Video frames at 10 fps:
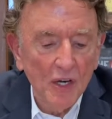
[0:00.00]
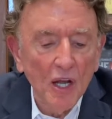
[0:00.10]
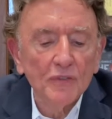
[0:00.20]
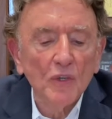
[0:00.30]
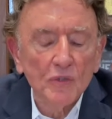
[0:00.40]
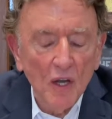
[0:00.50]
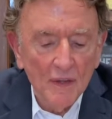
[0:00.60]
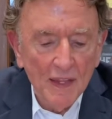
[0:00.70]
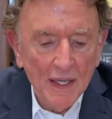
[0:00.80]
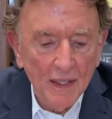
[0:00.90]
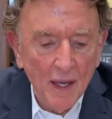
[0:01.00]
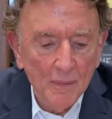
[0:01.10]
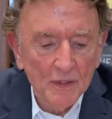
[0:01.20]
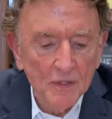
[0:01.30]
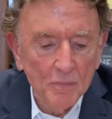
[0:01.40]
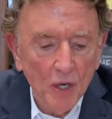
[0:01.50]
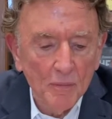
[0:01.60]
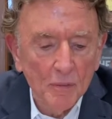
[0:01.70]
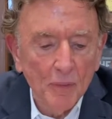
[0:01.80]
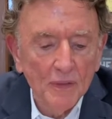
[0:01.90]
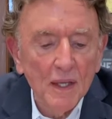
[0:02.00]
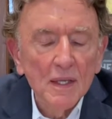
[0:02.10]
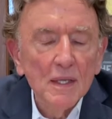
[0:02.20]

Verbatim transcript: I also taught in the economics department, but